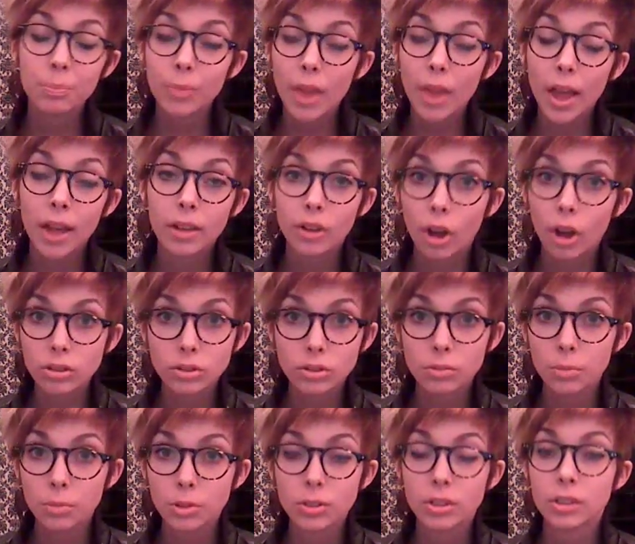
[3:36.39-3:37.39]
And also,
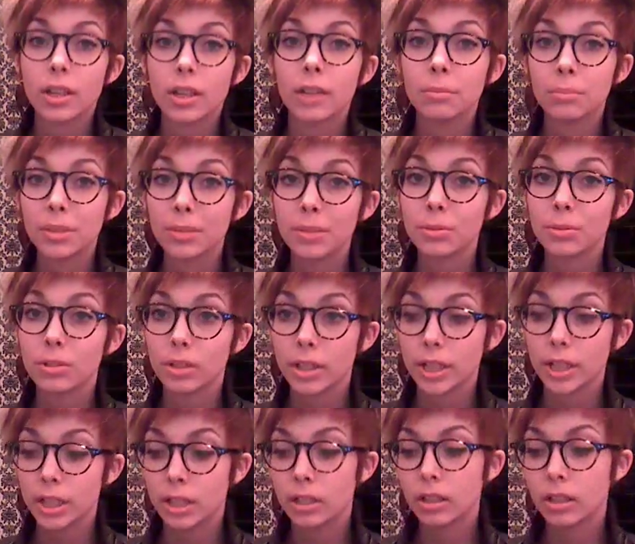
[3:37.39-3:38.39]
most of the time, people
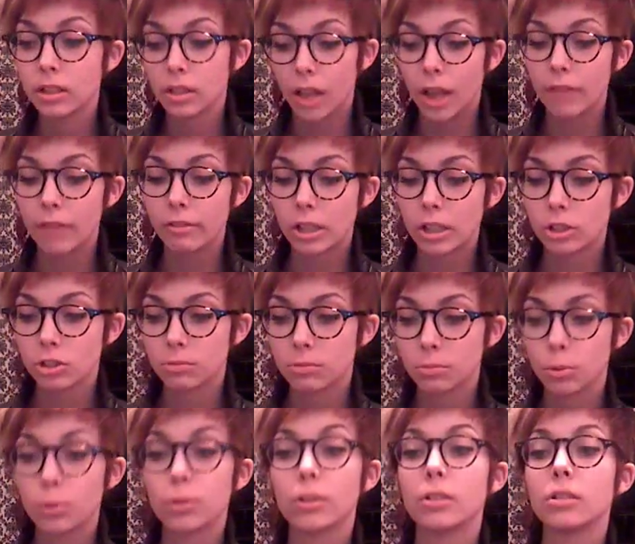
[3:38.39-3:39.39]
in live action
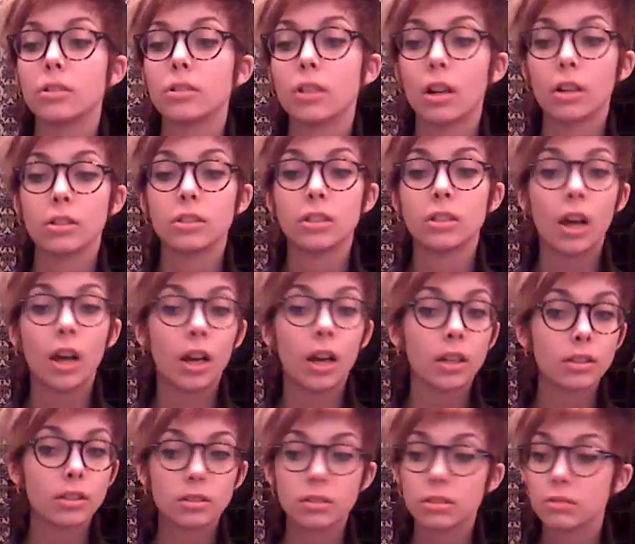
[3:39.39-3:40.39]
porn are not
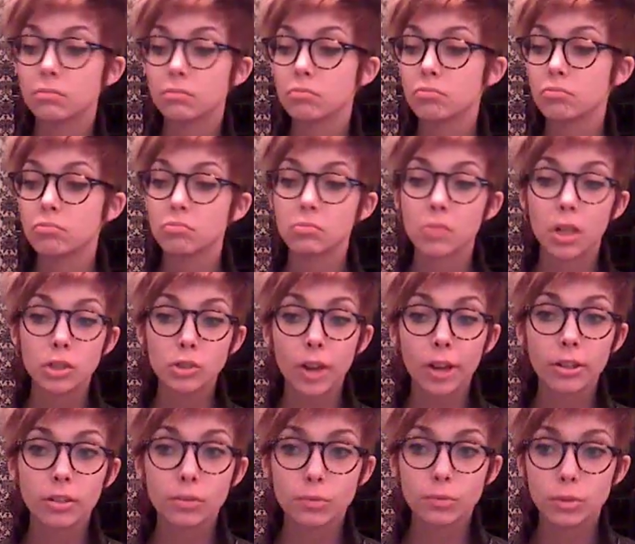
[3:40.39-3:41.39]

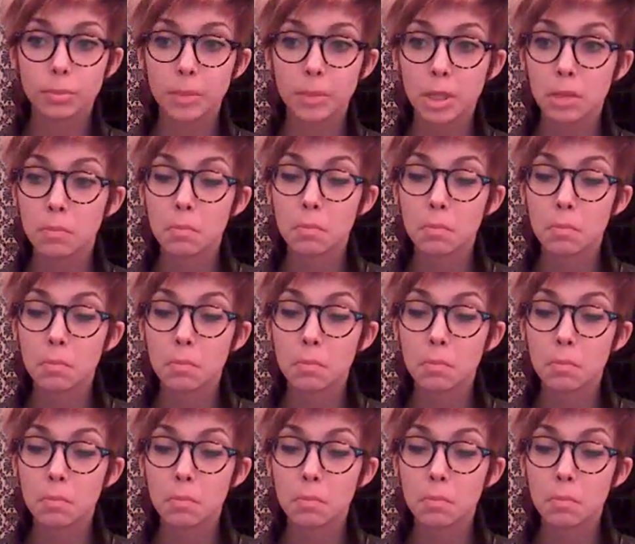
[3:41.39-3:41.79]
attractive to me.